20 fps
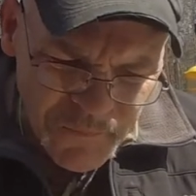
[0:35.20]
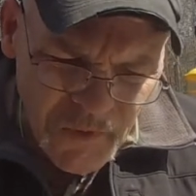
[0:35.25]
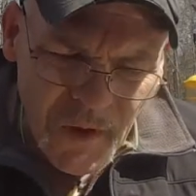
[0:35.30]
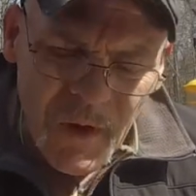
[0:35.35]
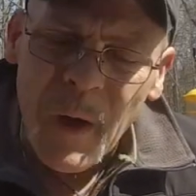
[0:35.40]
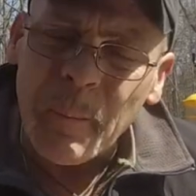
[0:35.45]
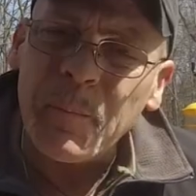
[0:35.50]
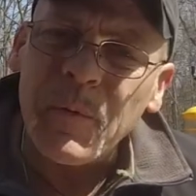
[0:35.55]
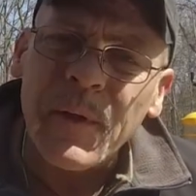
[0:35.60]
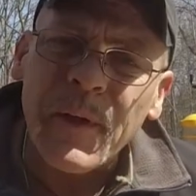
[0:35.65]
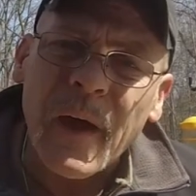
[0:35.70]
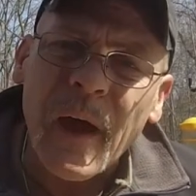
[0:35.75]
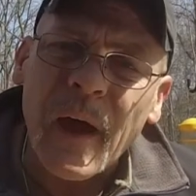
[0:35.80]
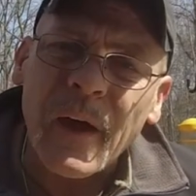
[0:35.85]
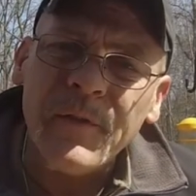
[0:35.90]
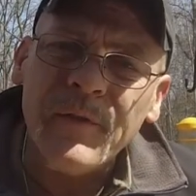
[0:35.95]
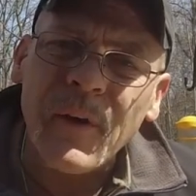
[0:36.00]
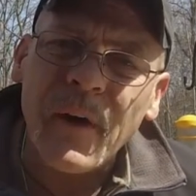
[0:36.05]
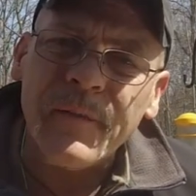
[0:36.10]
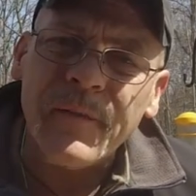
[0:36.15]
couple of
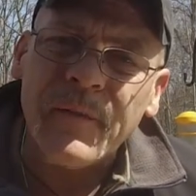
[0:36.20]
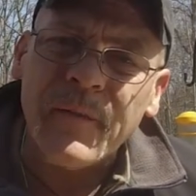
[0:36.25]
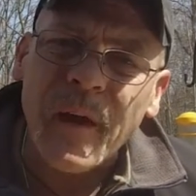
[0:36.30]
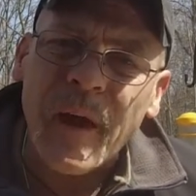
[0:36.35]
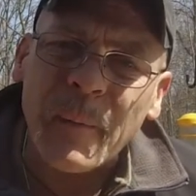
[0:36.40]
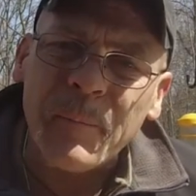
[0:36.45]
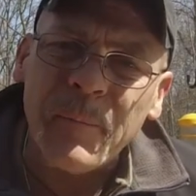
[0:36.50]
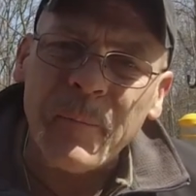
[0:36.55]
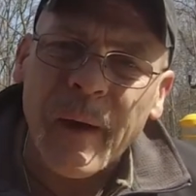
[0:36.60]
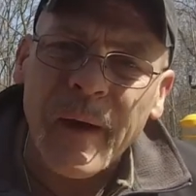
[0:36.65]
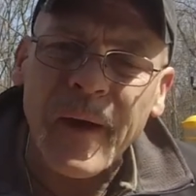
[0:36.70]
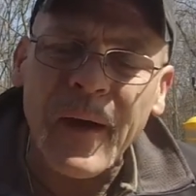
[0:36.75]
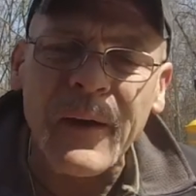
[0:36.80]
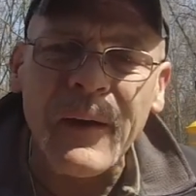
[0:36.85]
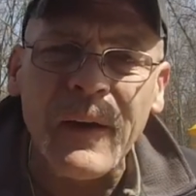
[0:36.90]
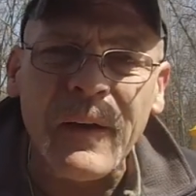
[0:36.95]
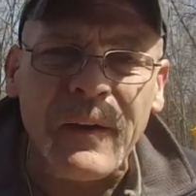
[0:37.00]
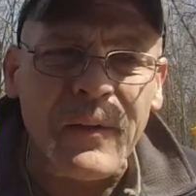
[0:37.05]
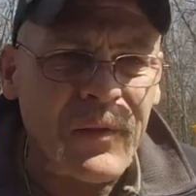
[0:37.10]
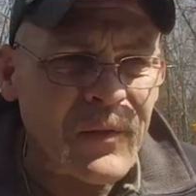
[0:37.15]
guys off the top of my head
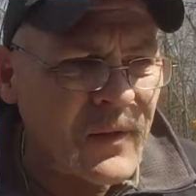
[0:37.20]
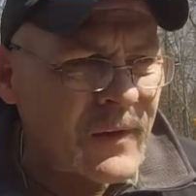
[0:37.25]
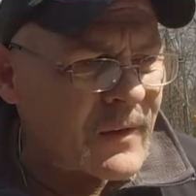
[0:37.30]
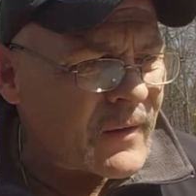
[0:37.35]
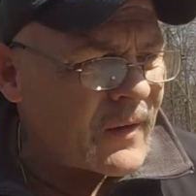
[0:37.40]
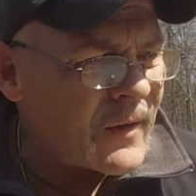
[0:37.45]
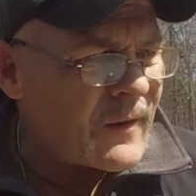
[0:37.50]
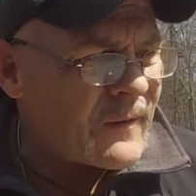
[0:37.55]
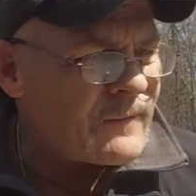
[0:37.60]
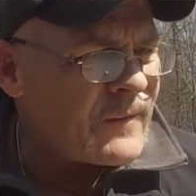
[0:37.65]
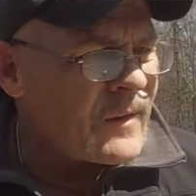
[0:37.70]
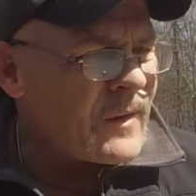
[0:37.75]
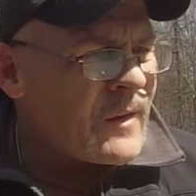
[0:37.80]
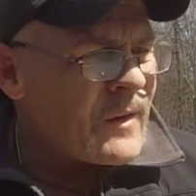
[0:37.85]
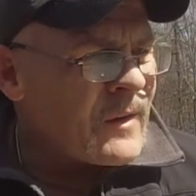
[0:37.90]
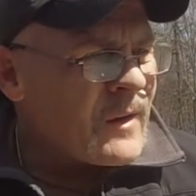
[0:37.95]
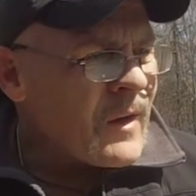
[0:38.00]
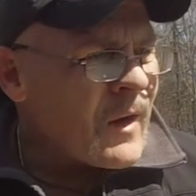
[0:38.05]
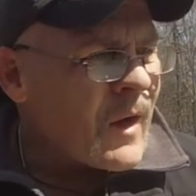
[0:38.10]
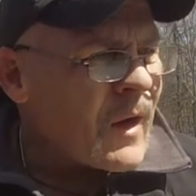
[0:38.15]
I could think of.
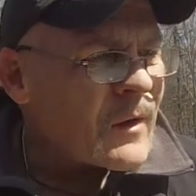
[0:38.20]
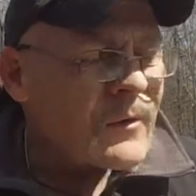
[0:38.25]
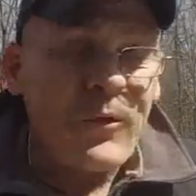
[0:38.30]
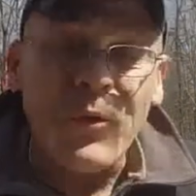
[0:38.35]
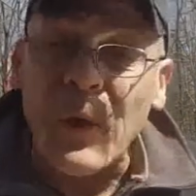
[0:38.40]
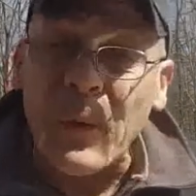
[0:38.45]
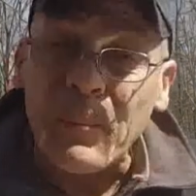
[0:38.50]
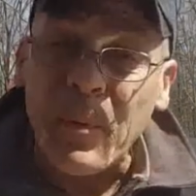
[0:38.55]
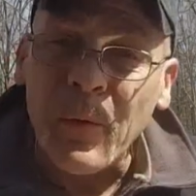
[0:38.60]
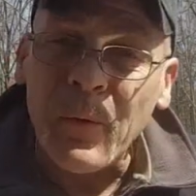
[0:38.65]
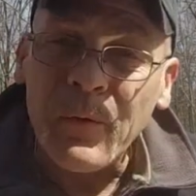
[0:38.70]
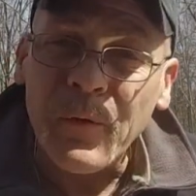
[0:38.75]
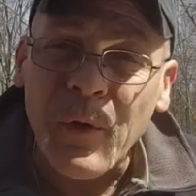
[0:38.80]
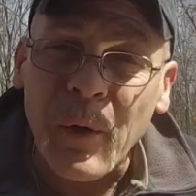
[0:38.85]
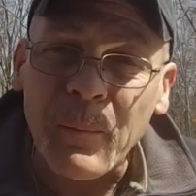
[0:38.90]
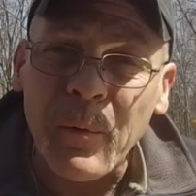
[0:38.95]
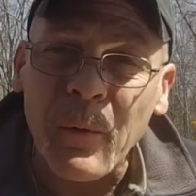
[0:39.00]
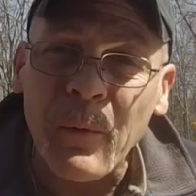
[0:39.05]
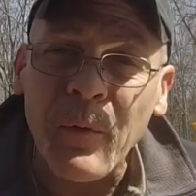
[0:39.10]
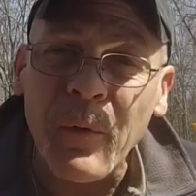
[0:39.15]
Tripper,
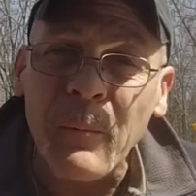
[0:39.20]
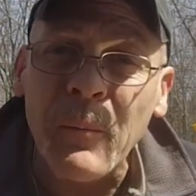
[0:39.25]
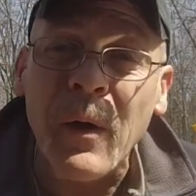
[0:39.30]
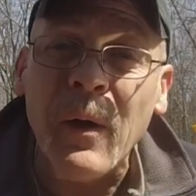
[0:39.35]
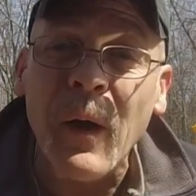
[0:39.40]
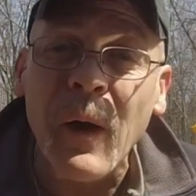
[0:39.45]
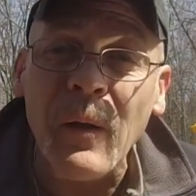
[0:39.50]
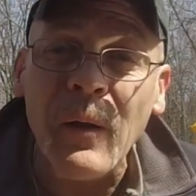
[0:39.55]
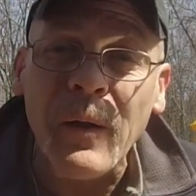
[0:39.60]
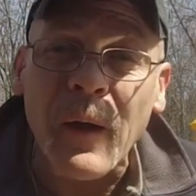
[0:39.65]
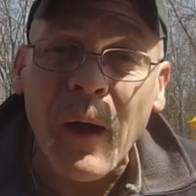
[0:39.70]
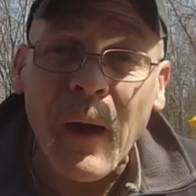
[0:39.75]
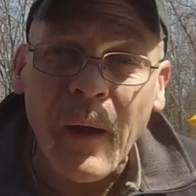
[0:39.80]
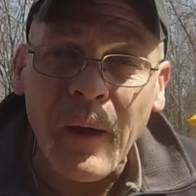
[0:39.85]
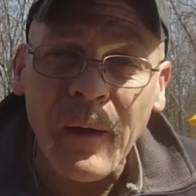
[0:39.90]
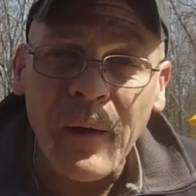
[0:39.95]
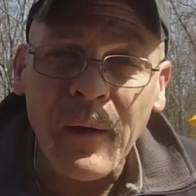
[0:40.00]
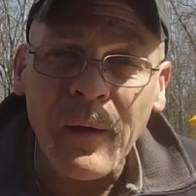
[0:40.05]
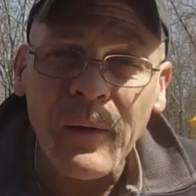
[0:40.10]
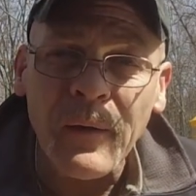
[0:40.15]
the McCullough
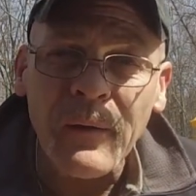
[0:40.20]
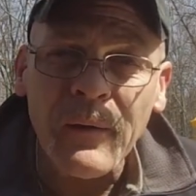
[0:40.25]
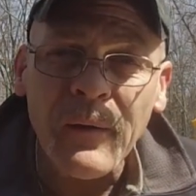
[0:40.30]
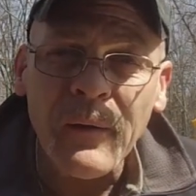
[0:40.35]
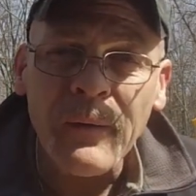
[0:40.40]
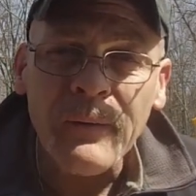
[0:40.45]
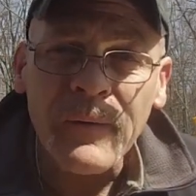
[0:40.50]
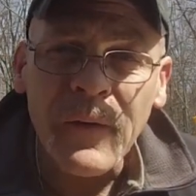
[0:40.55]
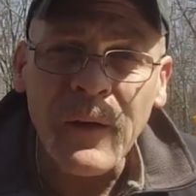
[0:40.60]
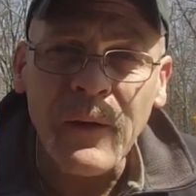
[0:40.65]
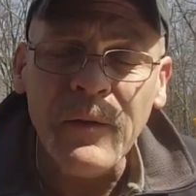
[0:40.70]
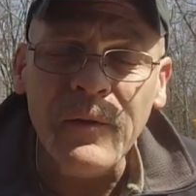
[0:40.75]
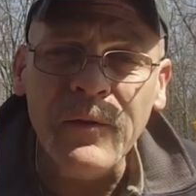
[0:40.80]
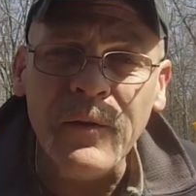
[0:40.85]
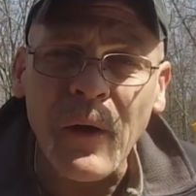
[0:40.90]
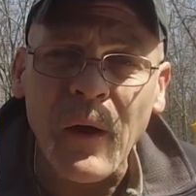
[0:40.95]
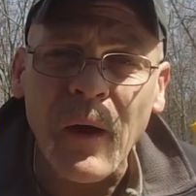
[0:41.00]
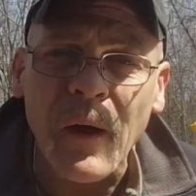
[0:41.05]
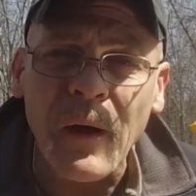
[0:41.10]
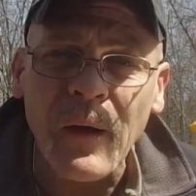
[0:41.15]
guy, he's
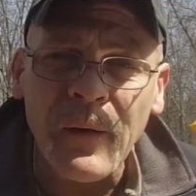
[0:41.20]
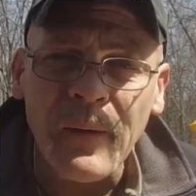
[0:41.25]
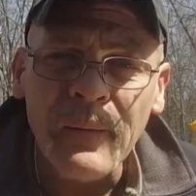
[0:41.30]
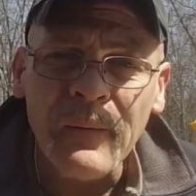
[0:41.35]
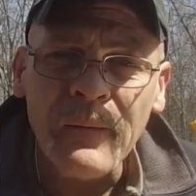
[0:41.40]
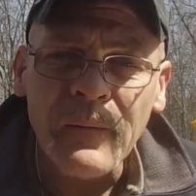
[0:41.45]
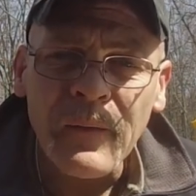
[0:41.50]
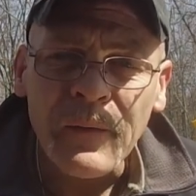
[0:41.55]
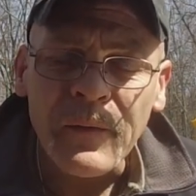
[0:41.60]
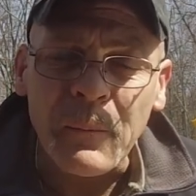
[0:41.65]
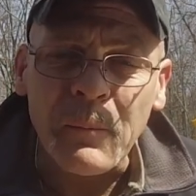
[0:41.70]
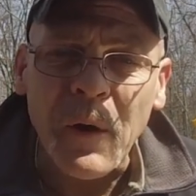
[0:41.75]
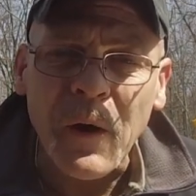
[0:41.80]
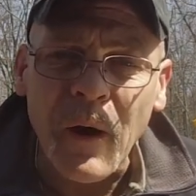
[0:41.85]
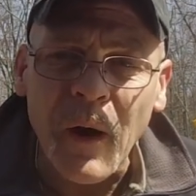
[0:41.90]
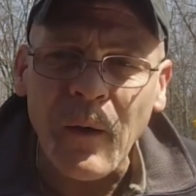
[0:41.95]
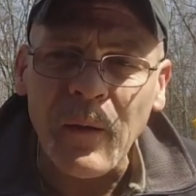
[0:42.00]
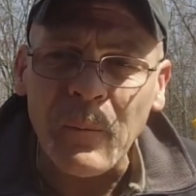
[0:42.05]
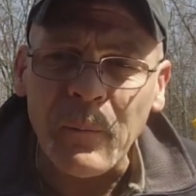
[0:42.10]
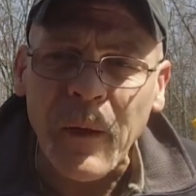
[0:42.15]
the
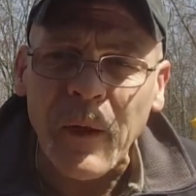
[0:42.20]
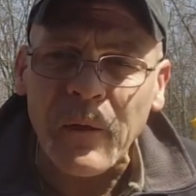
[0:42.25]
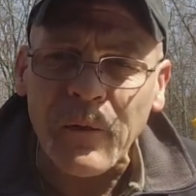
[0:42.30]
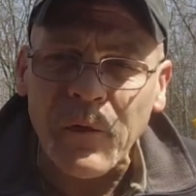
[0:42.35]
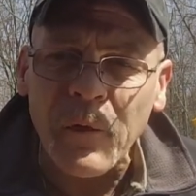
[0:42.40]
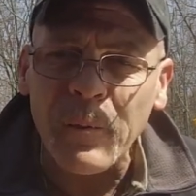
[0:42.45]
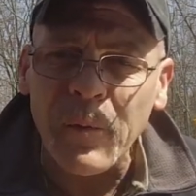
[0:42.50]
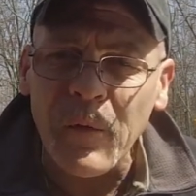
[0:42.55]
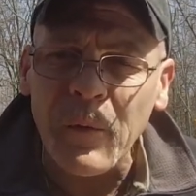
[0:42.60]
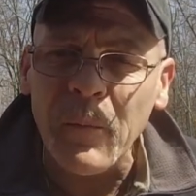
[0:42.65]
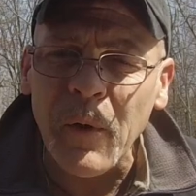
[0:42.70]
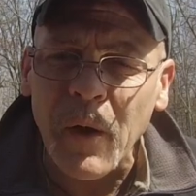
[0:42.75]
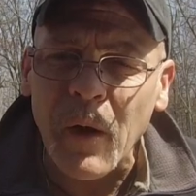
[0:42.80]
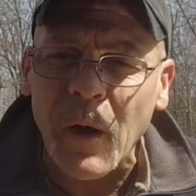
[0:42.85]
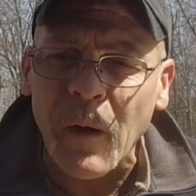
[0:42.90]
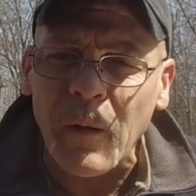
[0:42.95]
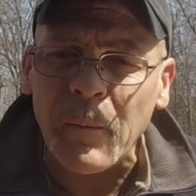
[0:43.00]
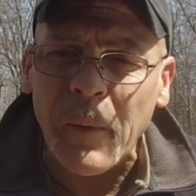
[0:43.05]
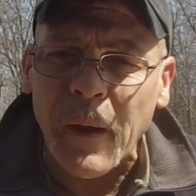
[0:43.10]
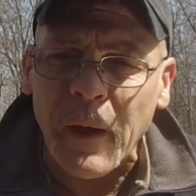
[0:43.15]
McCullough man, Tripper the
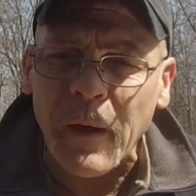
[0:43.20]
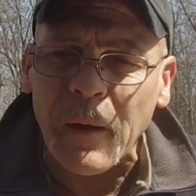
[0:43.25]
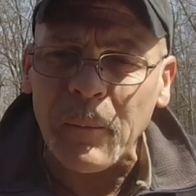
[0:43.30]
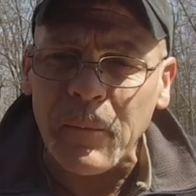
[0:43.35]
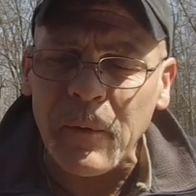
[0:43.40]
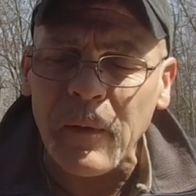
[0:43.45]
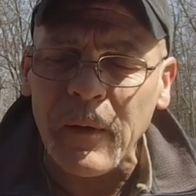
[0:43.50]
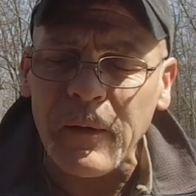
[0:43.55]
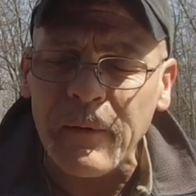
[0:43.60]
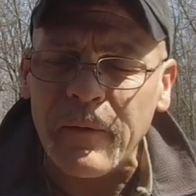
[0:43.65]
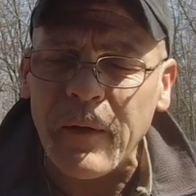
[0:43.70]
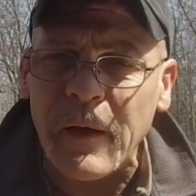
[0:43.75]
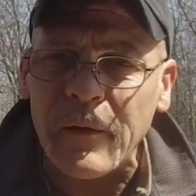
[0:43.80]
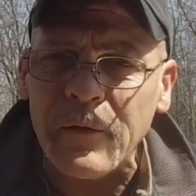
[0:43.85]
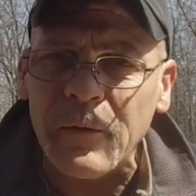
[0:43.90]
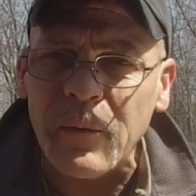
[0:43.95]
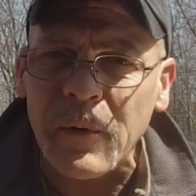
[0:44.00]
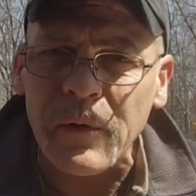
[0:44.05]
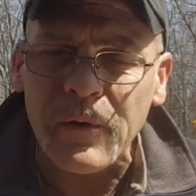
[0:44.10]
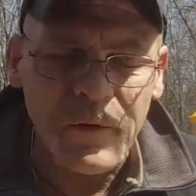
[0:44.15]
McCullough man, I believe
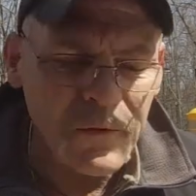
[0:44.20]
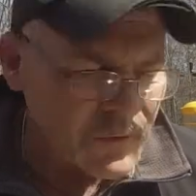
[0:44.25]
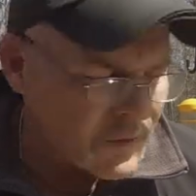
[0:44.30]
that's what his